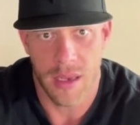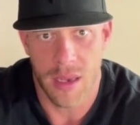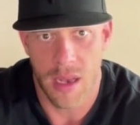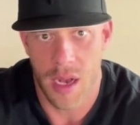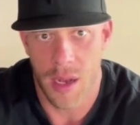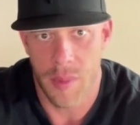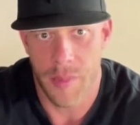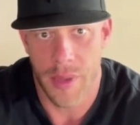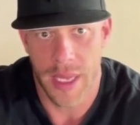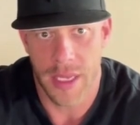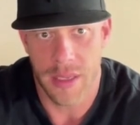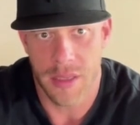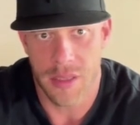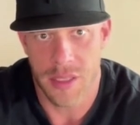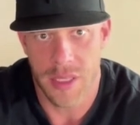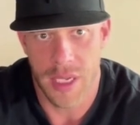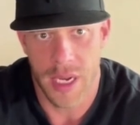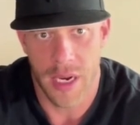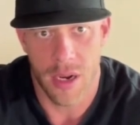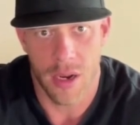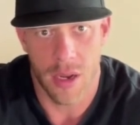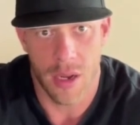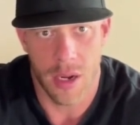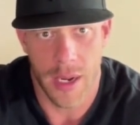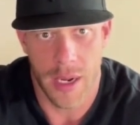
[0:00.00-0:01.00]
comment, and
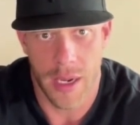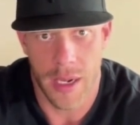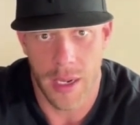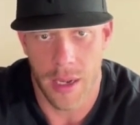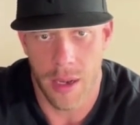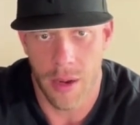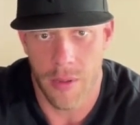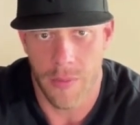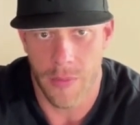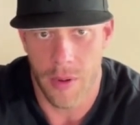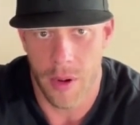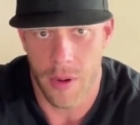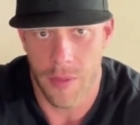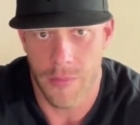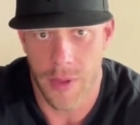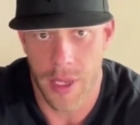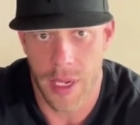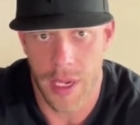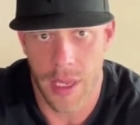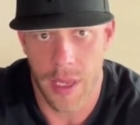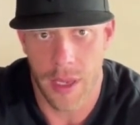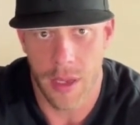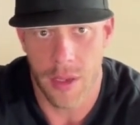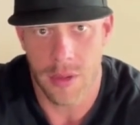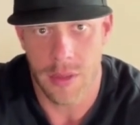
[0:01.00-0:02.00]
share on any of our
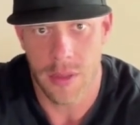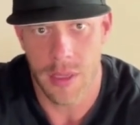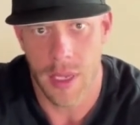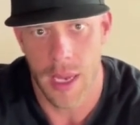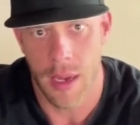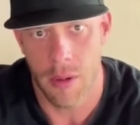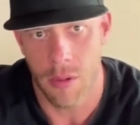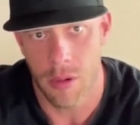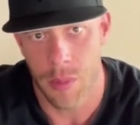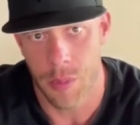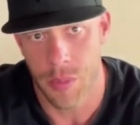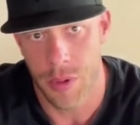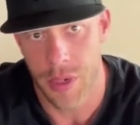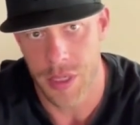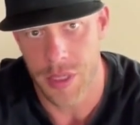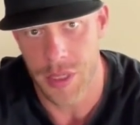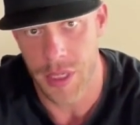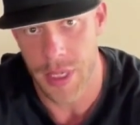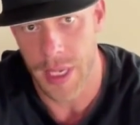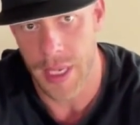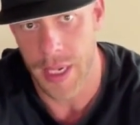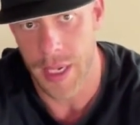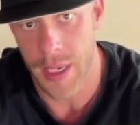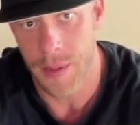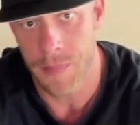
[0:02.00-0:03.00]
videos, I would
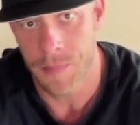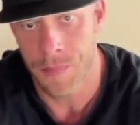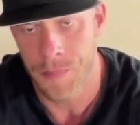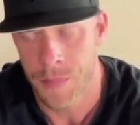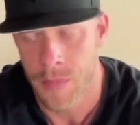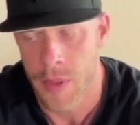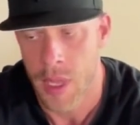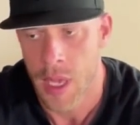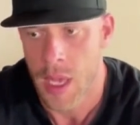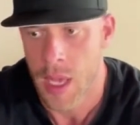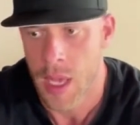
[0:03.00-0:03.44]
appreciate it.